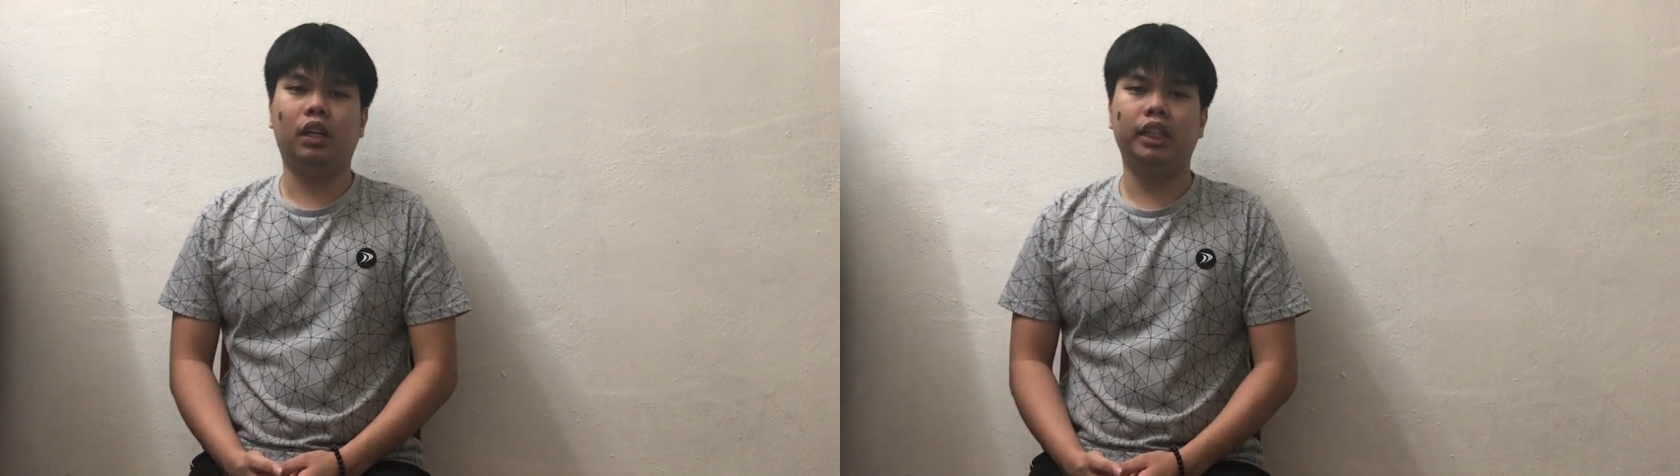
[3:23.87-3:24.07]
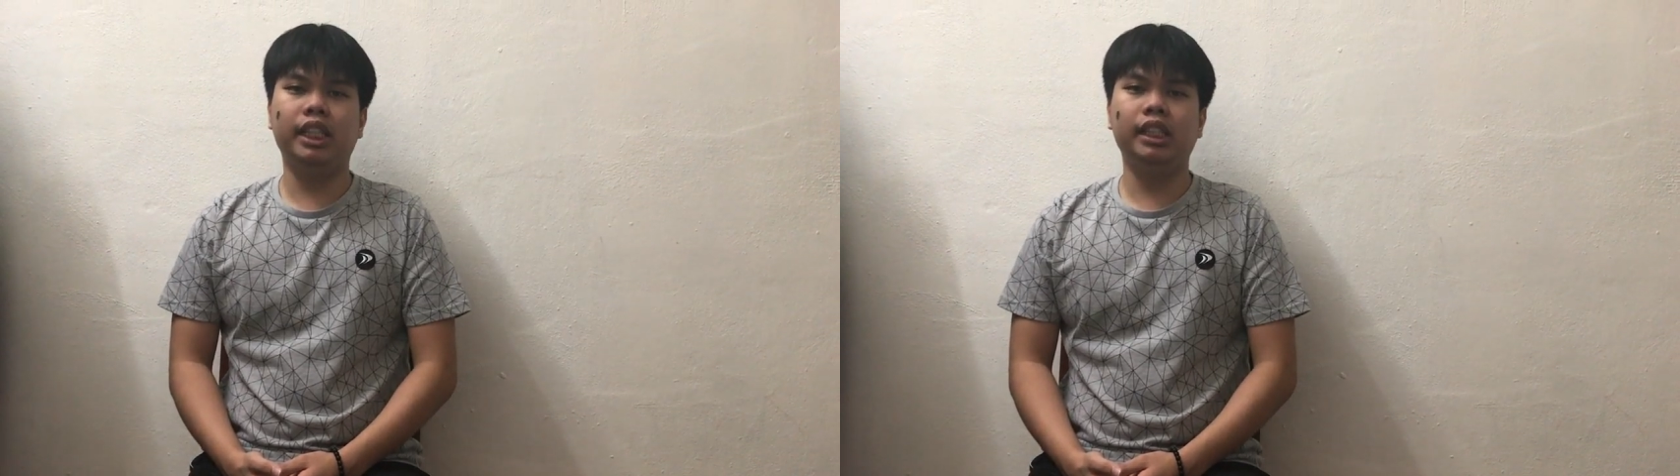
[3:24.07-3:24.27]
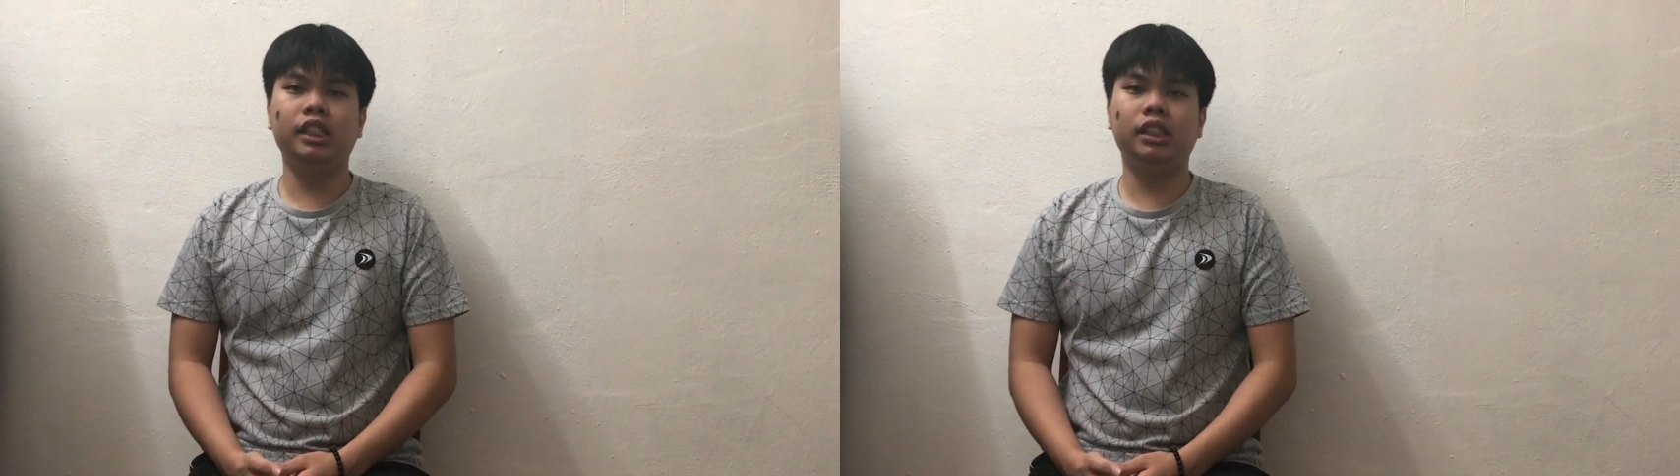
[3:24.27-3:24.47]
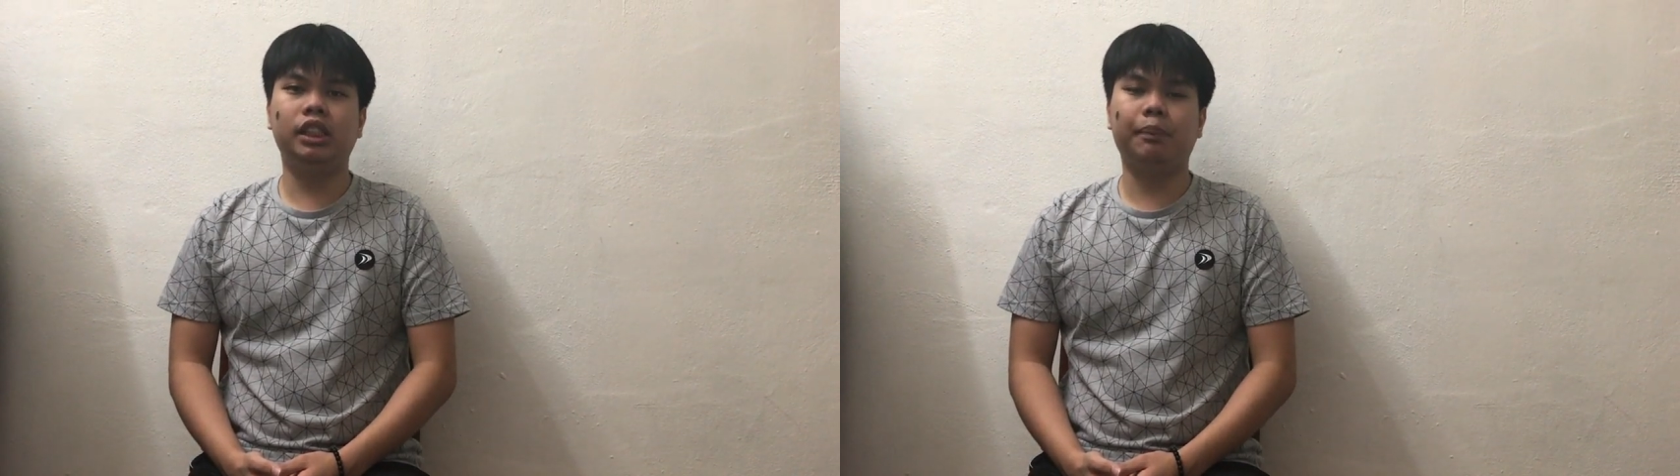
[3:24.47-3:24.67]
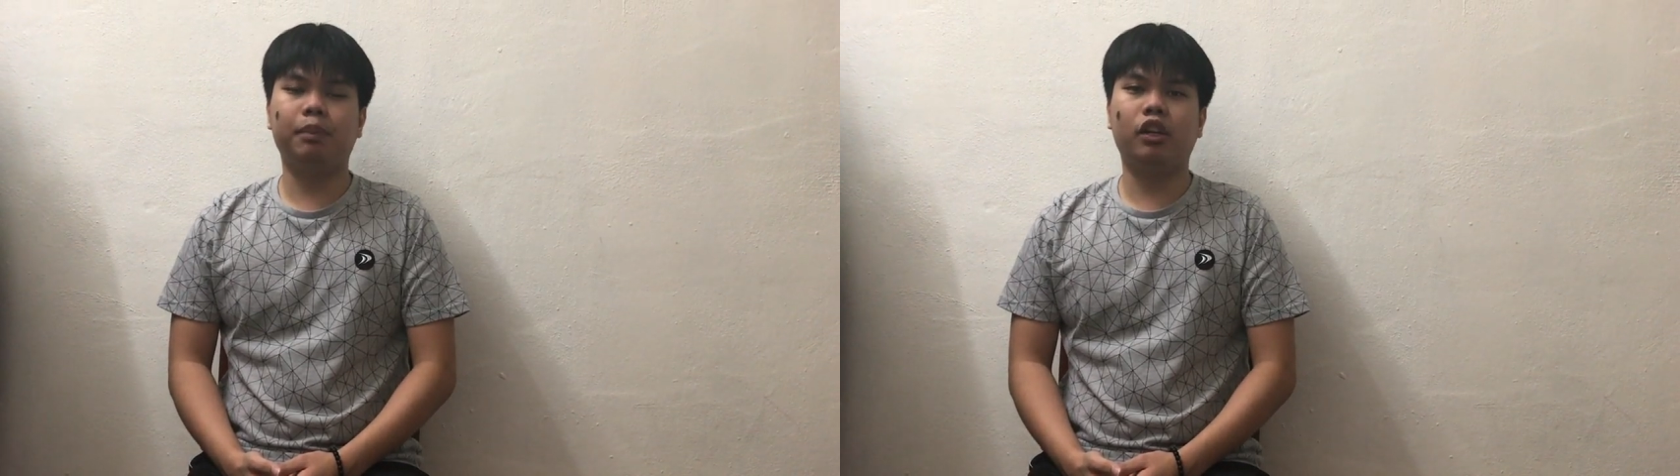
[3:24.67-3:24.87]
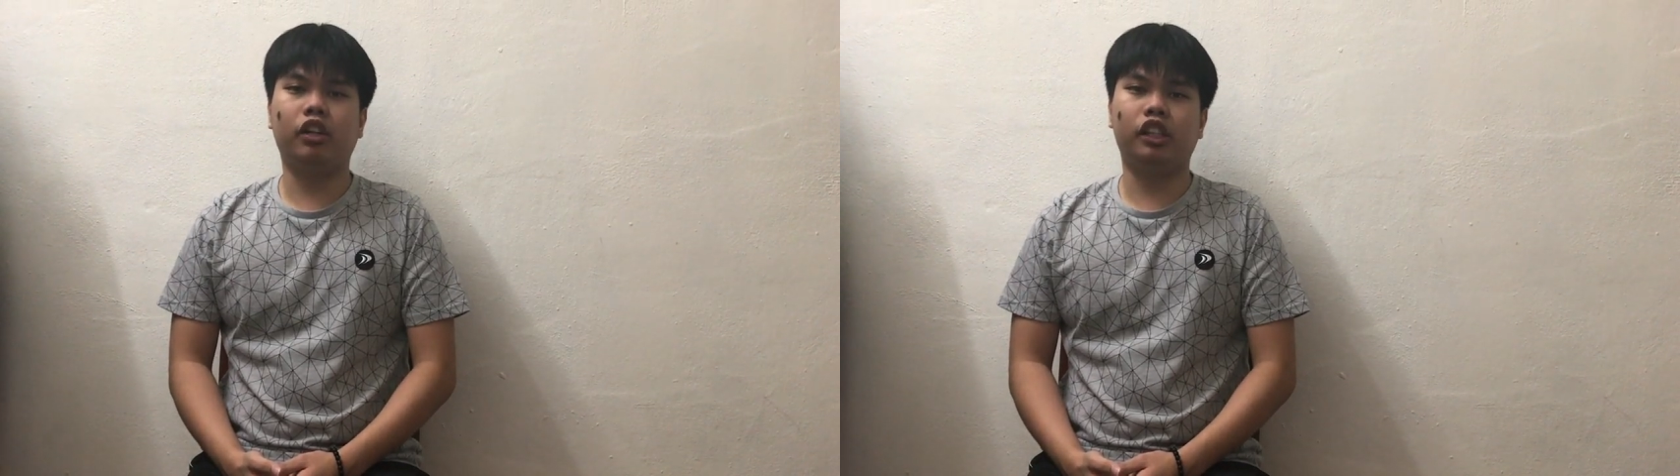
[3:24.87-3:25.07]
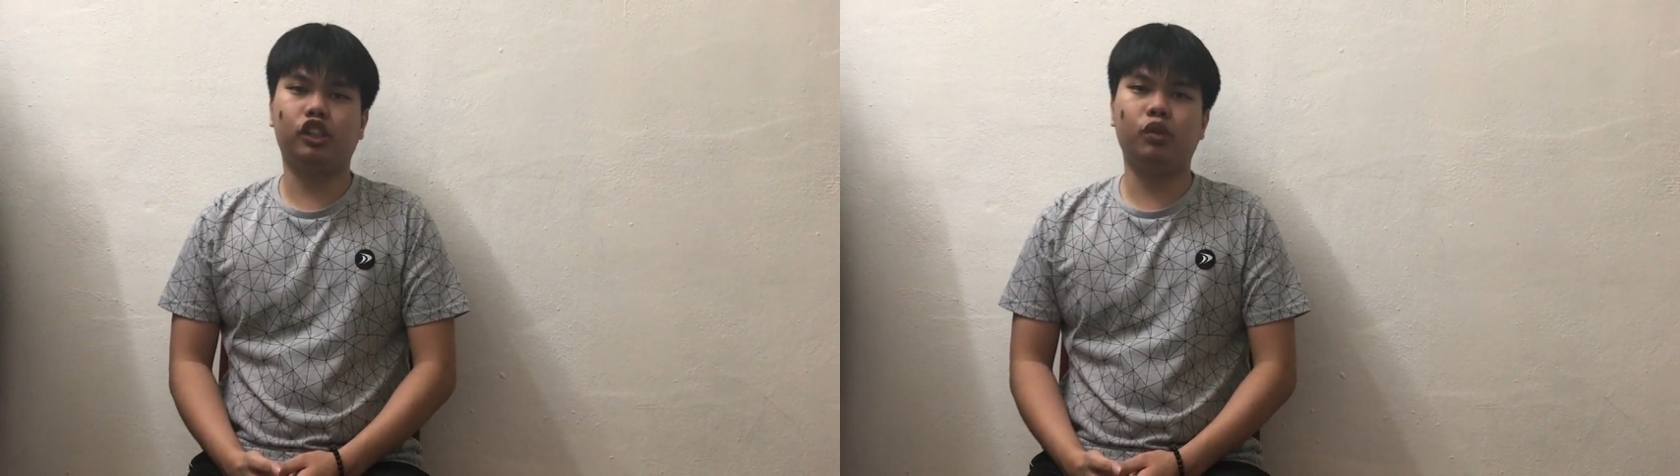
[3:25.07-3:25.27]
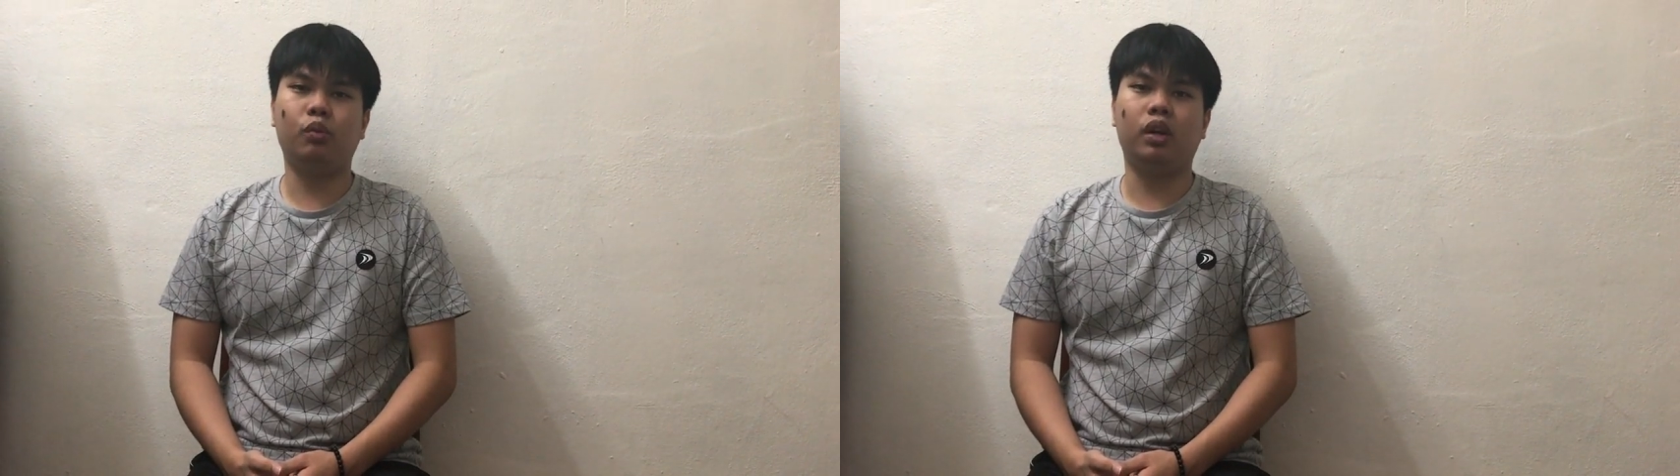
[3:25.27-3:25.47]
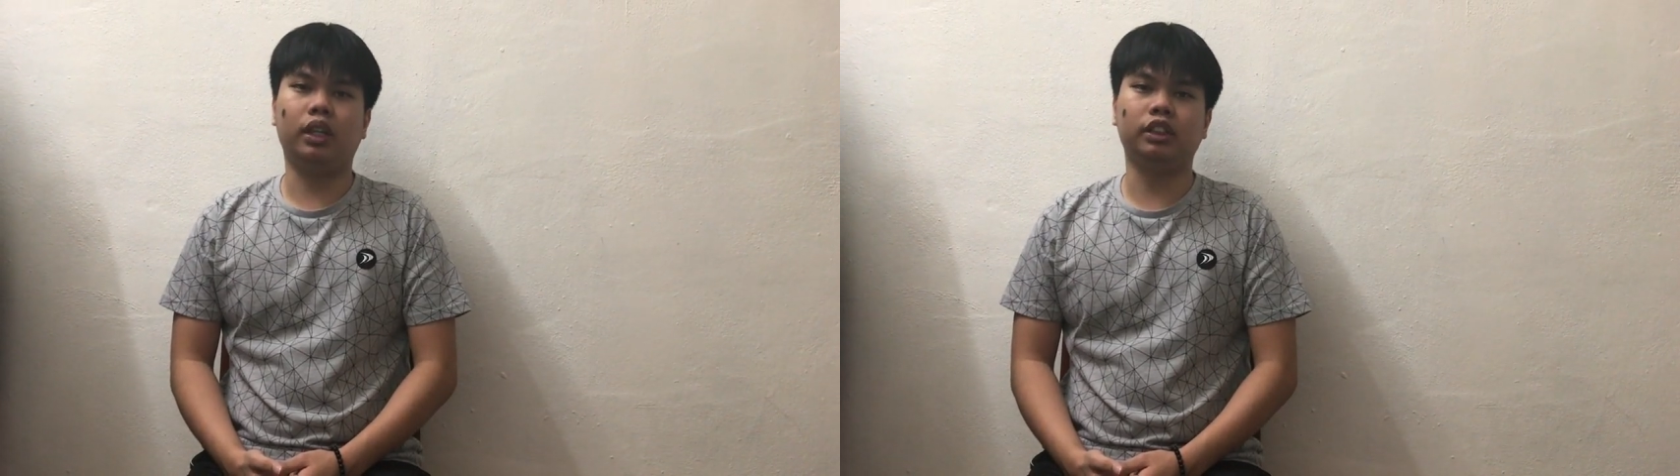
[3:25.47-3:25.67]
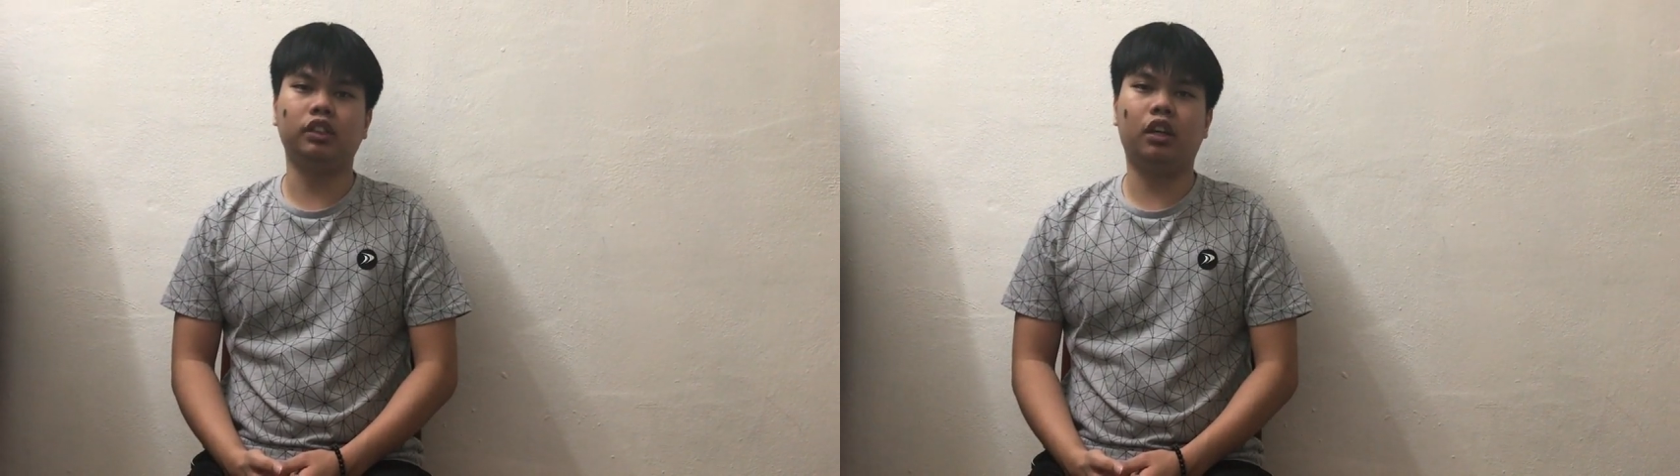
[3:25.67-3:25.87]
this sample collection
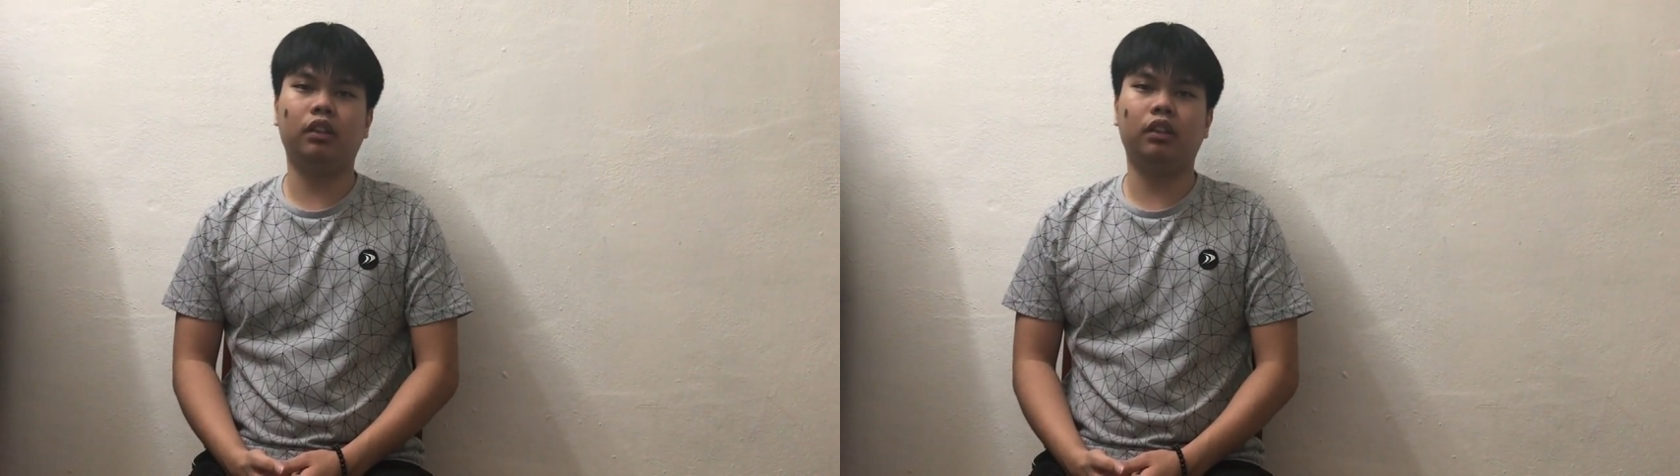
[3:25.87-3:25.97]
was